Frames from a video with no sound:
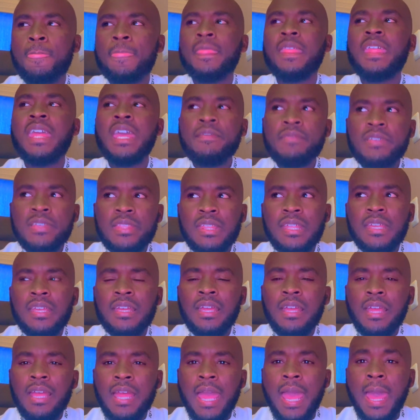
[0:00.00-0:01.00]

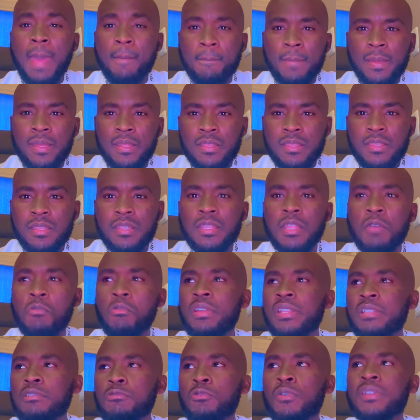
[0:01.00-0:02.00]
Everything happened the way
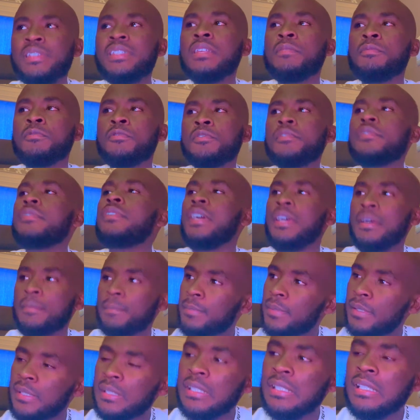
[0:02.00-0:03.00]
it was supposed to
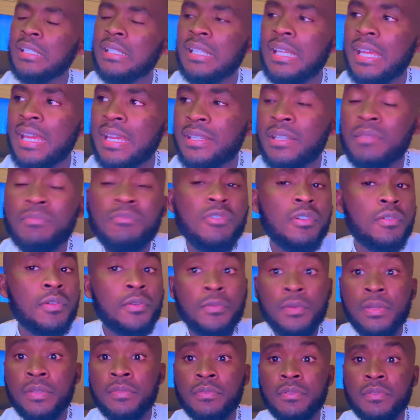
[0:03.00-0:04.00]
happen, and I'm very
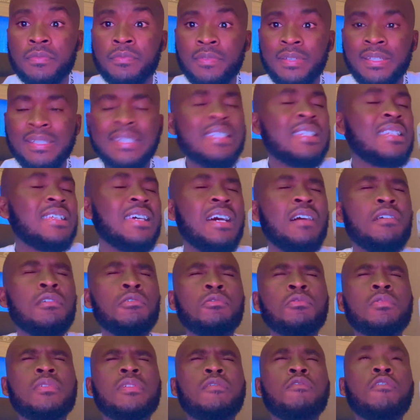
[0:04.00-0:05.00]
grateful for it. I
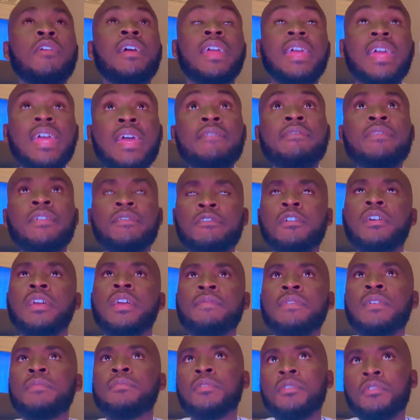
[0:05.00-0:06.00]
will
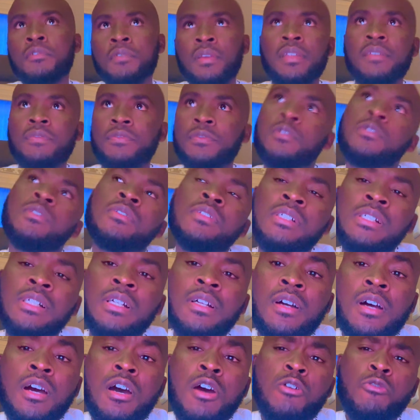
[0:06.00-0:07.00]
forever be grateful
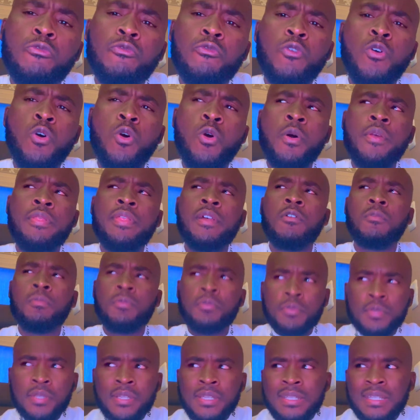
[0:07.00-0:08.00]
for the
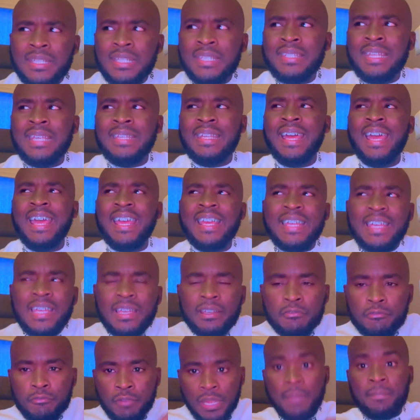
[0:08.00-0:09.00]
opportunities that I
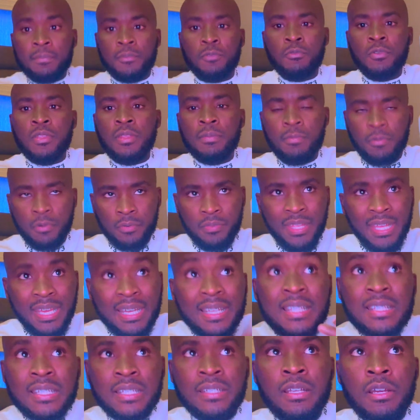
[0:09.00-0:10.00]
grabbed with both
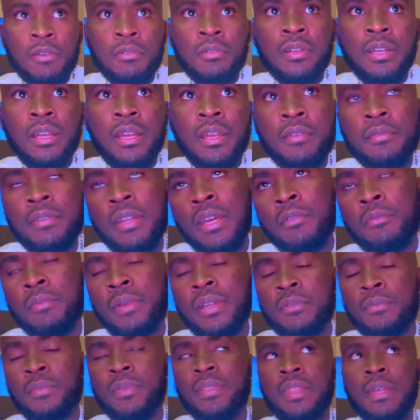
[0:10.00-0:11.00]
hands and I
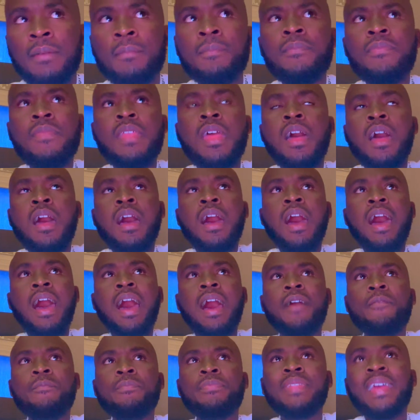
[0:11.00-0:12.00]
ran with them.
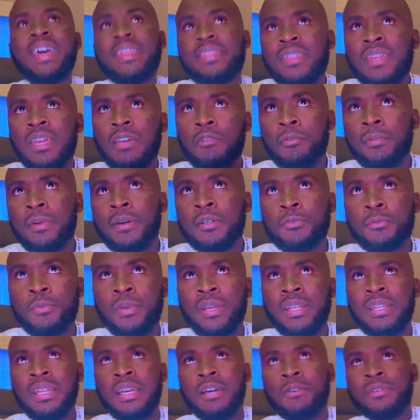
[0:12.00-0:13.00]
I think about
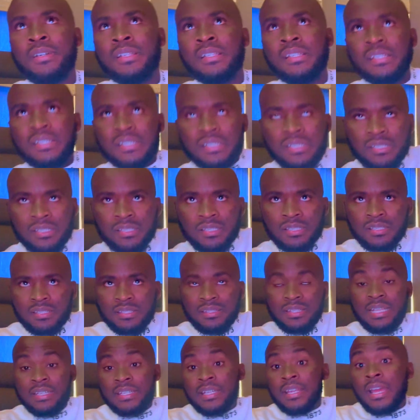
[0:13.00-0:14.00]
when I was
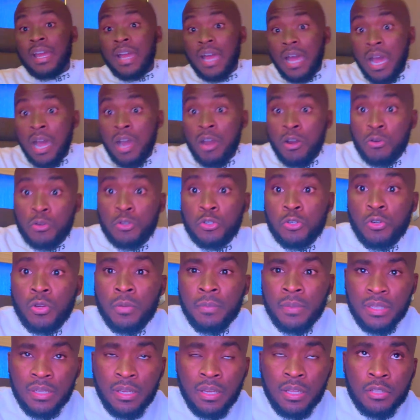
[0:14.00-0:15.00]
starting out to
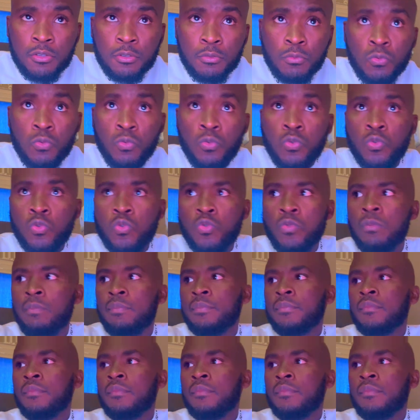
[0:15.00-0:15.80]
medical school.